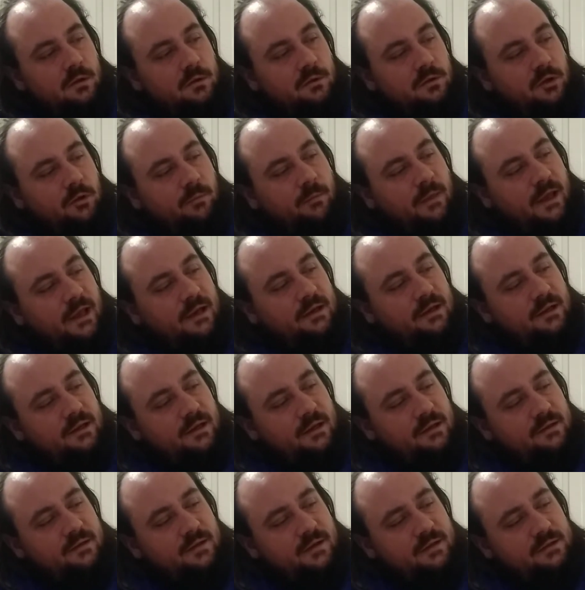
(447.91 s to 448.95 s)
Commanding
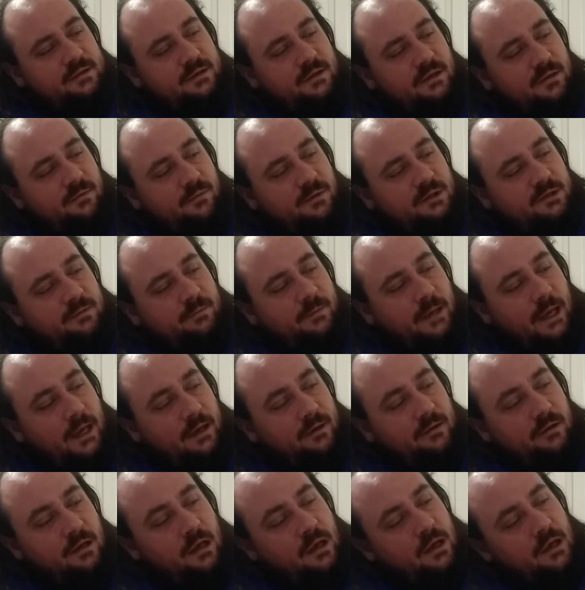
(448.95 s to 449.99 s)
attention and
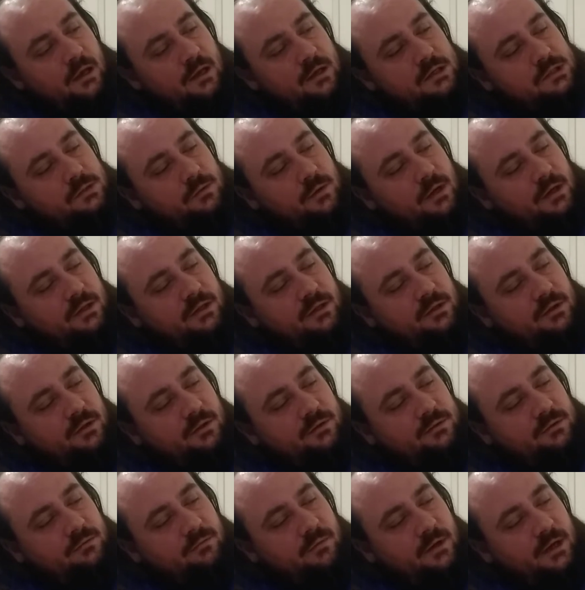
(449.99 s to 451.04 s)
respect, directing
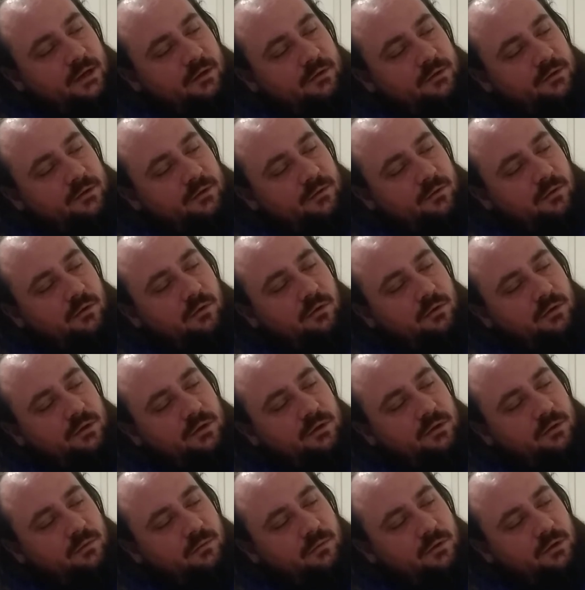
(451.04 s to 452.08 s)
those around you, holding
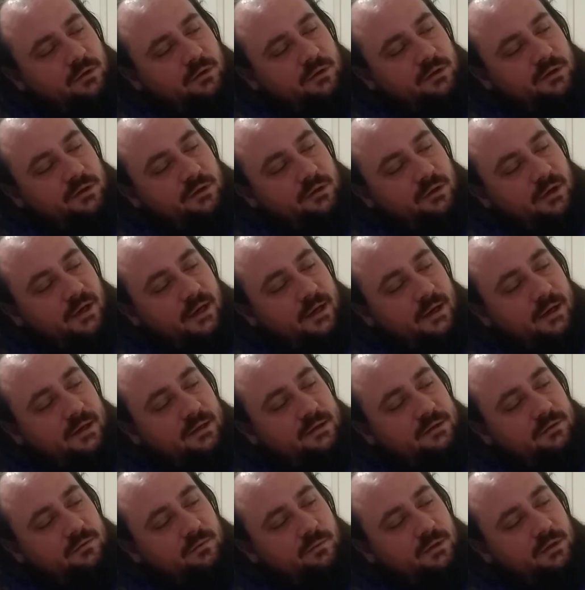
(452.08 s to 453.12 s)
the world in your
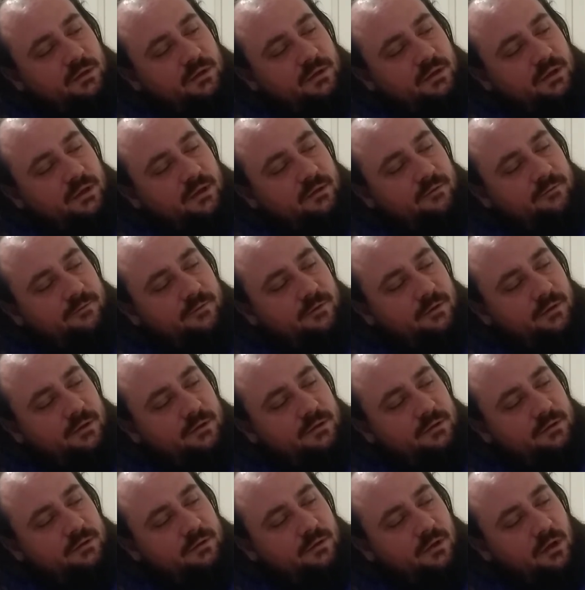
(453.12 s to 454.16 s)
hands, wielding
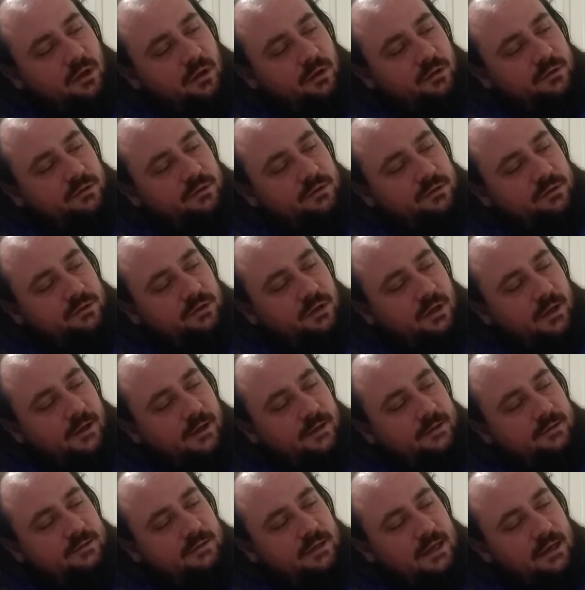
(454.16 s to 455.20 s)
influence, calling the
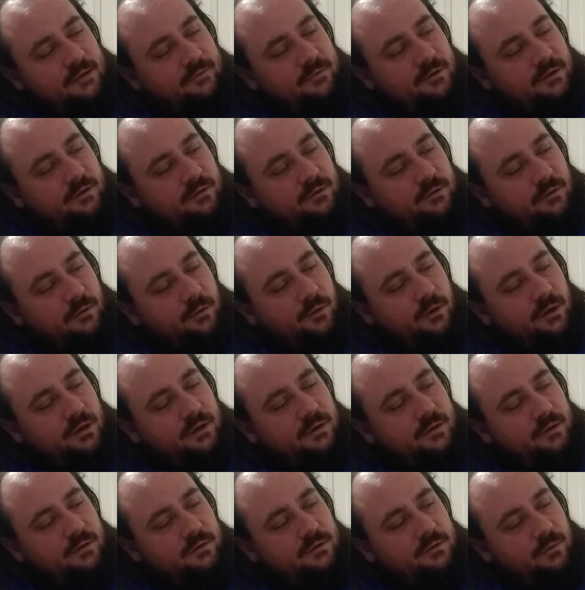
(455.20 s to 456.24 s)
shots, having
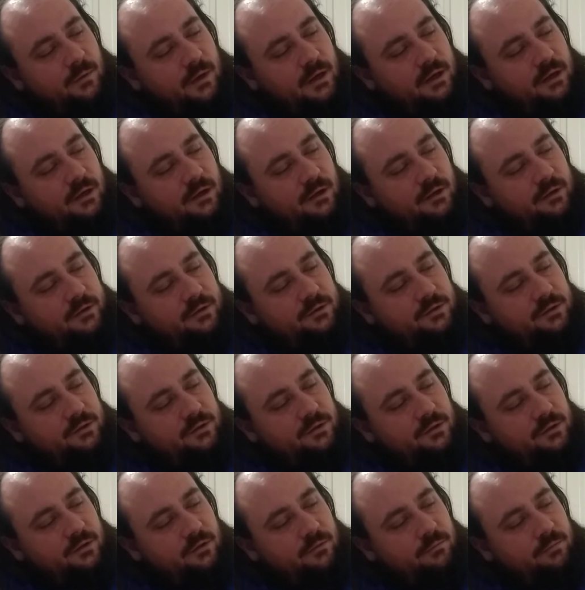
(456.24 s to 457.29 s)
authority, swaying others to
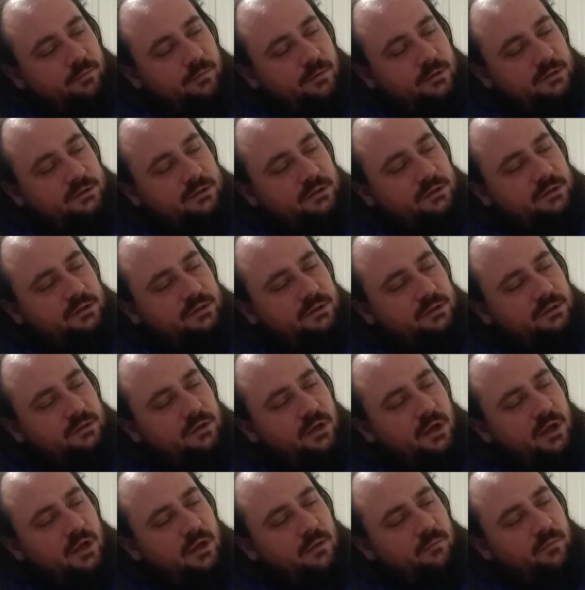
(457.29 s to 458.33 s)
your position,
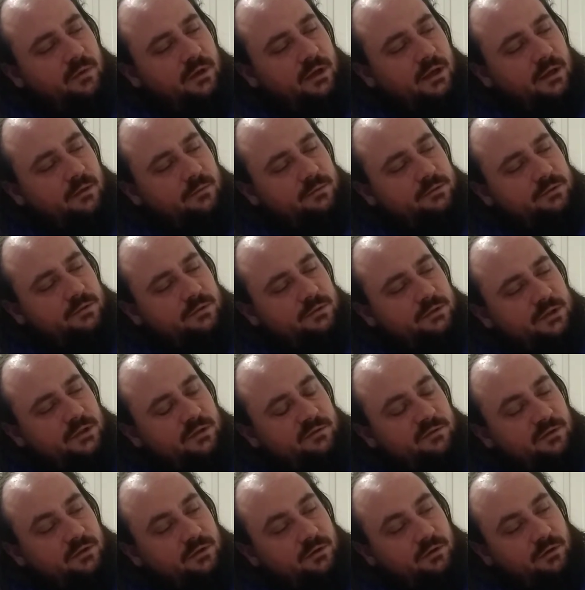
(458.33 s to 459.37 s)
being able to achieve
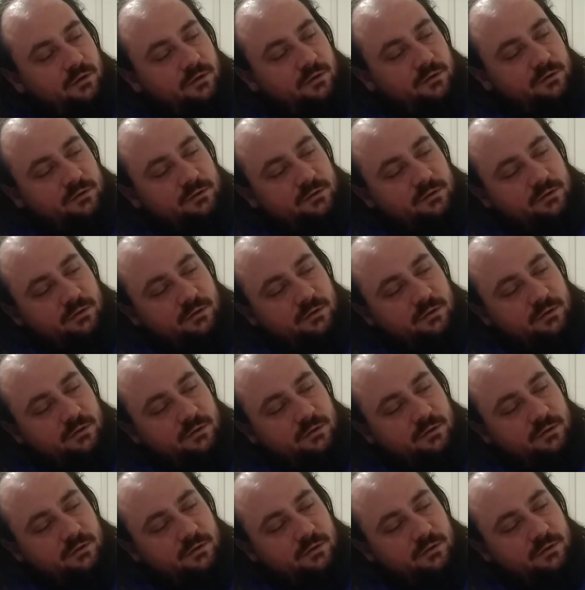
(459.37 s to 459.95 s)
your goals.